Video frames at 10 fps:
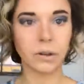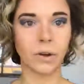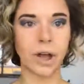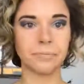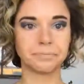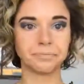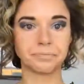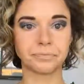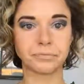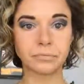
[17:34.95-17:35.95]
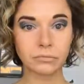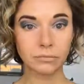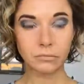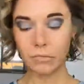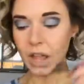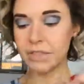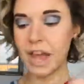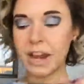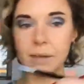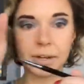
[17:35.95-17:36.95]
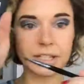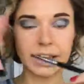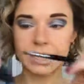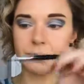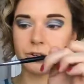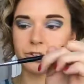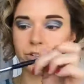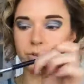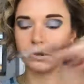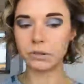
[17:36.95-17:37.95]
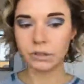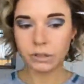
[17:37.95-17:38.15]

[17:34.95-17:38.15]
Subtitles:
Okay? Then I'm gonna take number 2